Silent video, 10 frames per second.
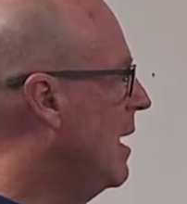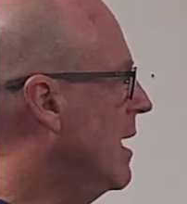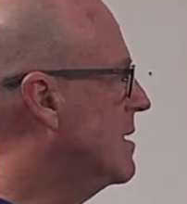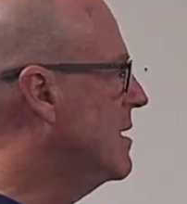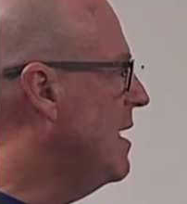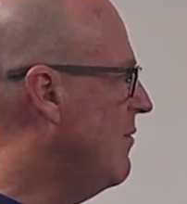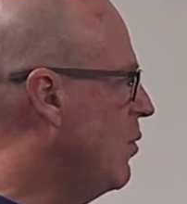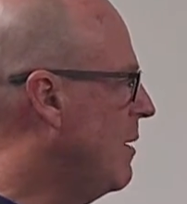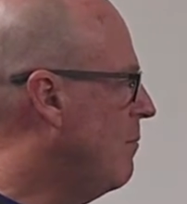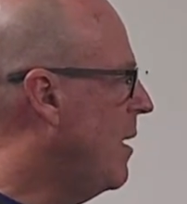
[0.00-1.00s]
And Steve
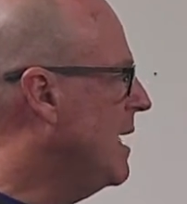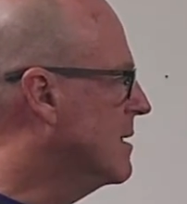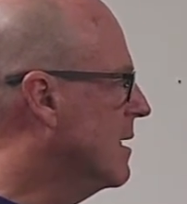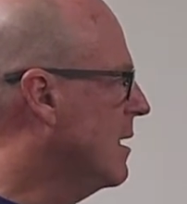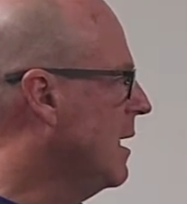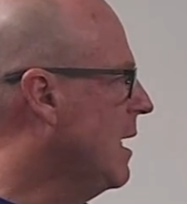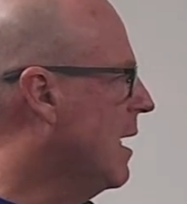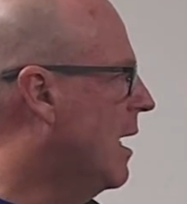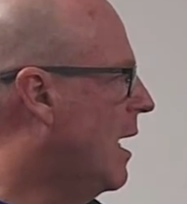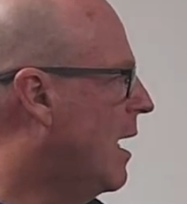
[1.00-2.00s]
Wynn
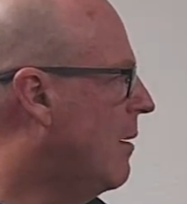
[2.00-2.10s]
basically